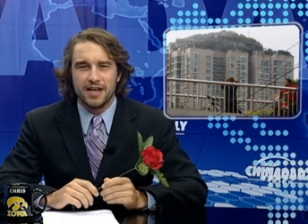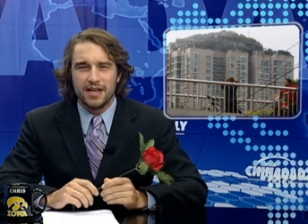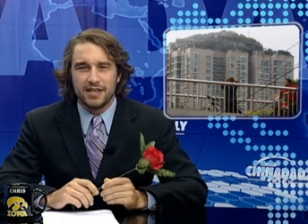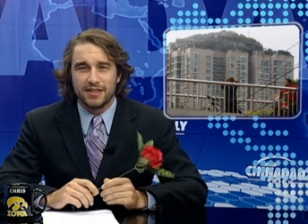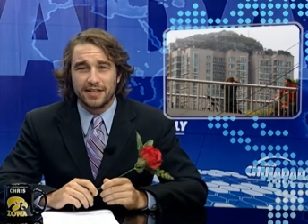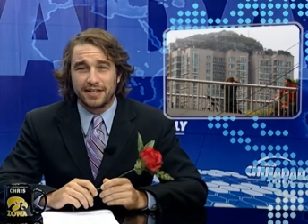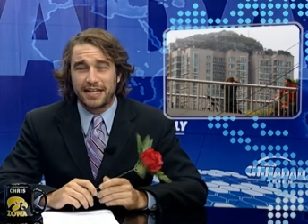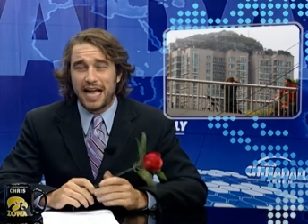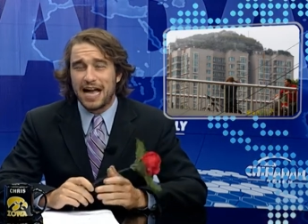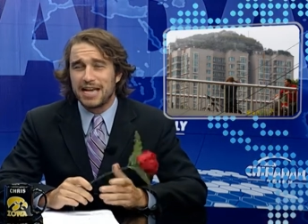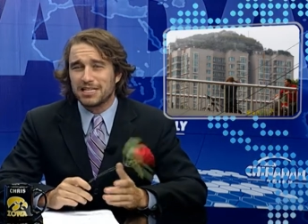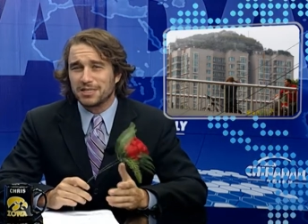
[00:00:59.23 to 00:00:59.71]
The
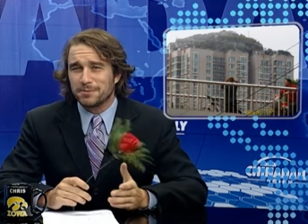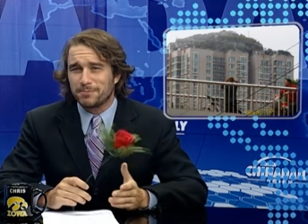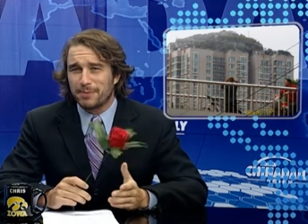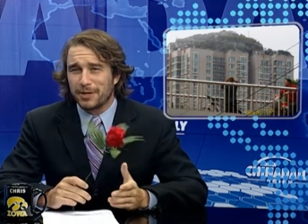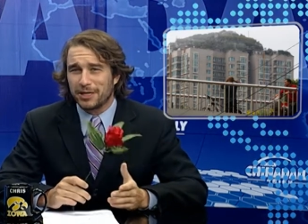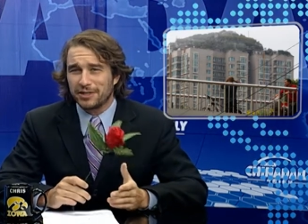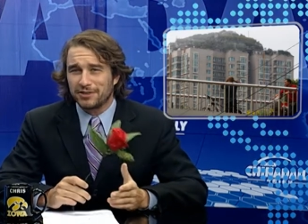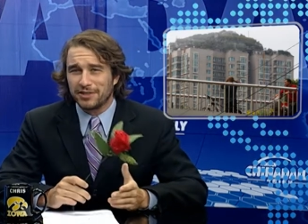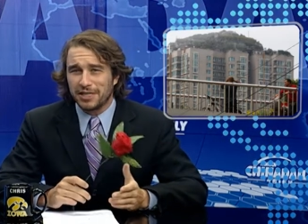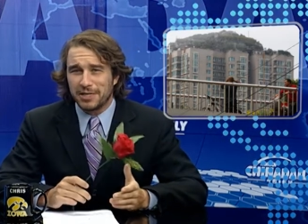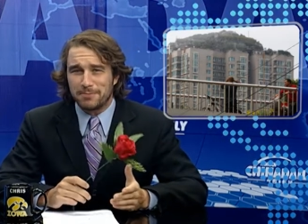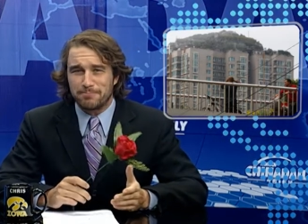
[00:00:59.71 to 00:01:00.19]
guy's
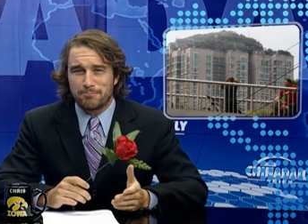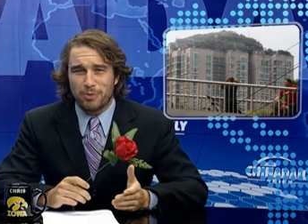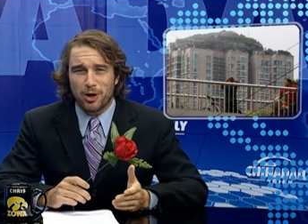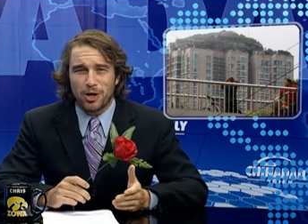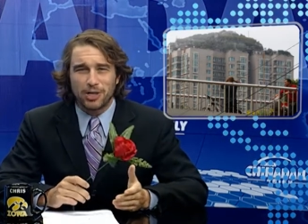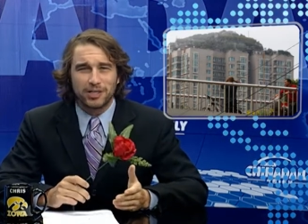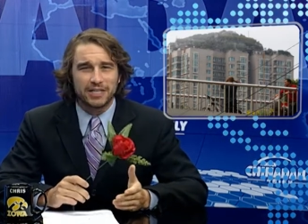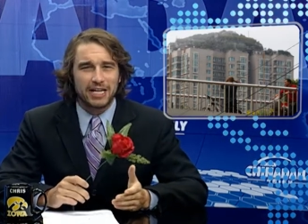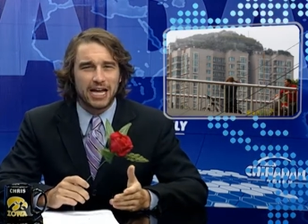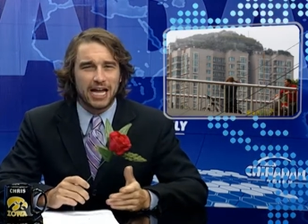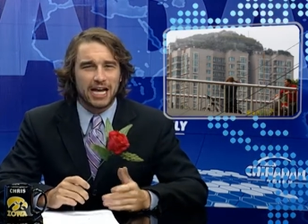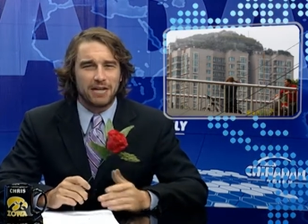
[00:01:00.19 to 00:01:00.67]
apparently a
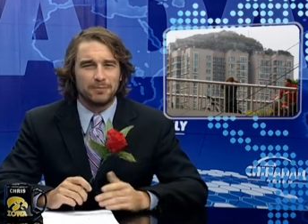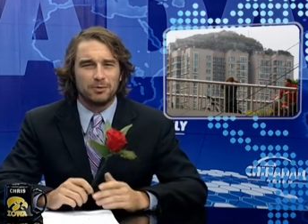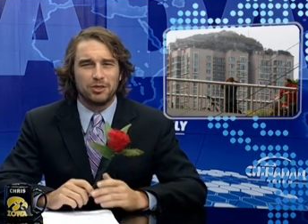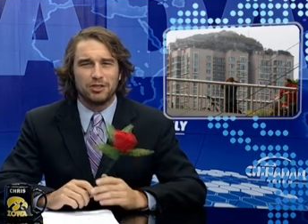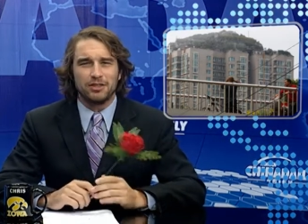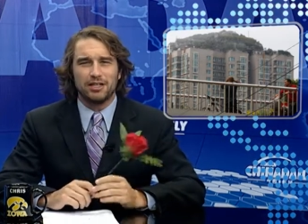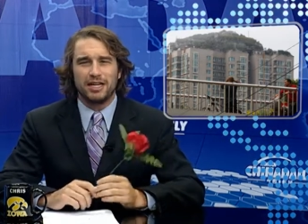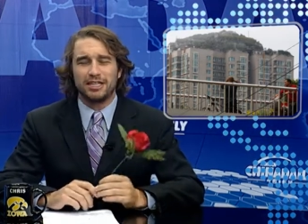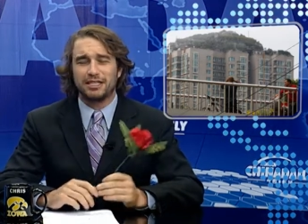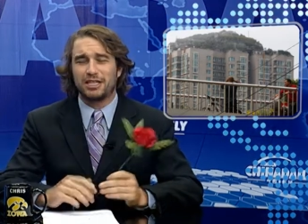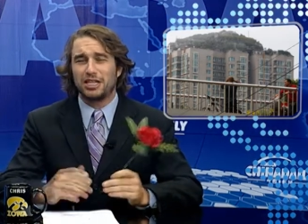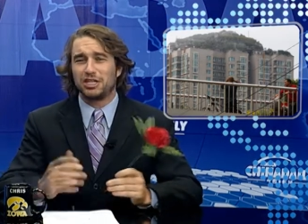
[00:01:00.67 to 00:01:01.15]
party animal,
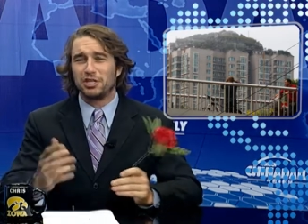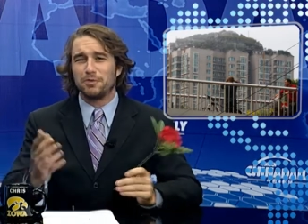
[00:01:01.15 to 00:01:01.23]
and can you